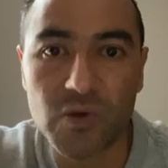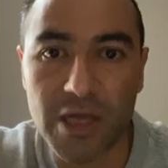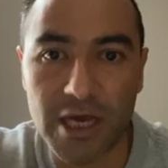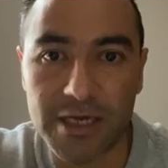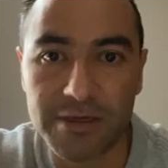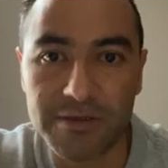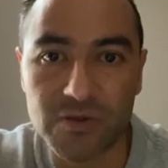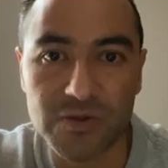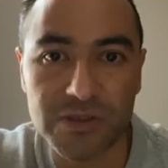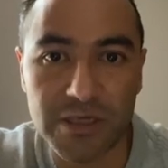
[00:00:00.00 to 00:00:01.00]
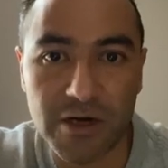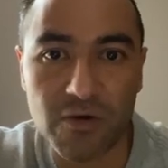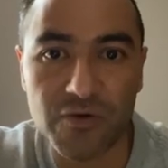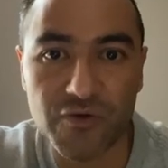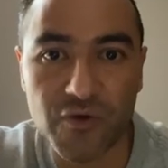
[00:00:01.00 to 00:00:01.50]
you can to start
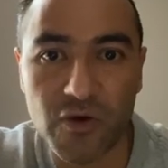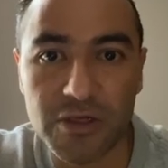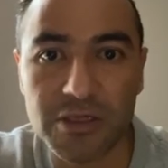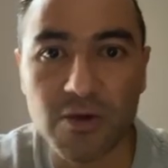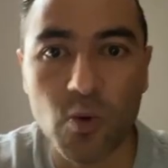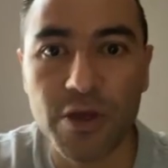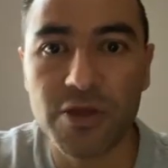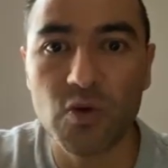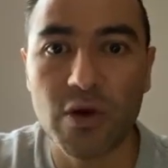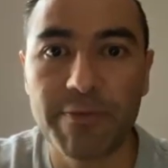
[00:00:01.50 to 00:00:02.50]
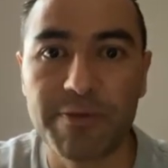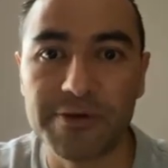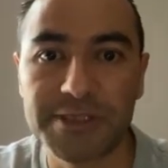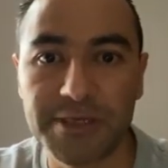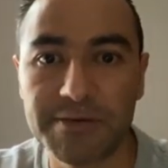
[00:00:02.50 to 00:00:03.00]
controlling the way you are
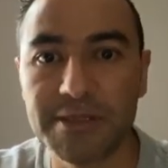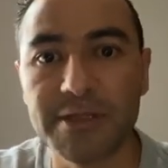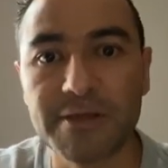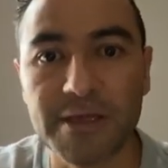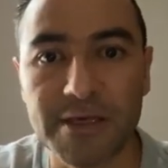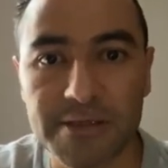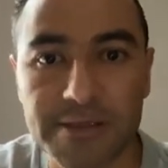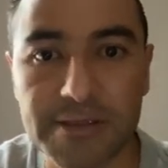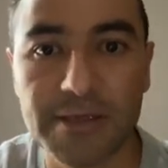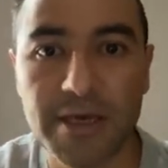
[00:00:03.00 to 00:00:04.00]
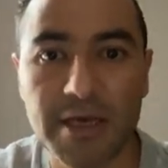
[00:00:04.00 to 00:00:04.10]
perceiving the things.